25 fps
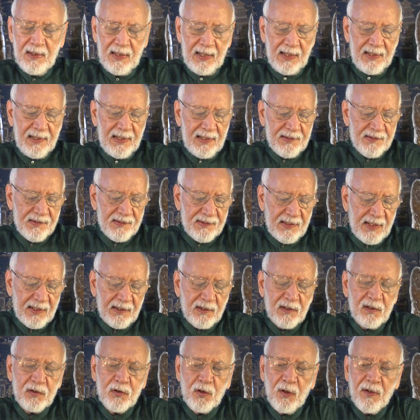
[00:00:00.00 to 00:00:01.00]
And let's
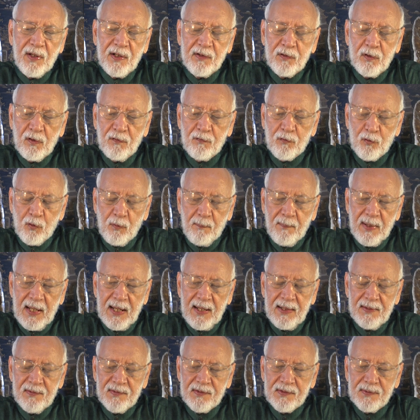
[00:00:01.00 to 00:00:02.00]
tackle your area of
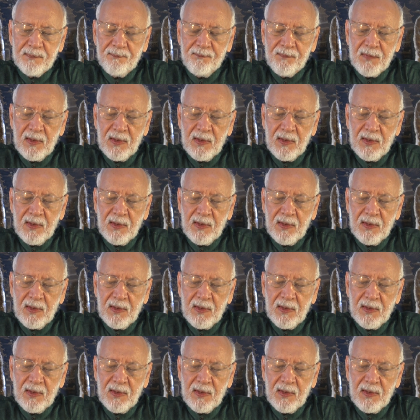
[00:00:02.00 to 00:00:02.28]
romance.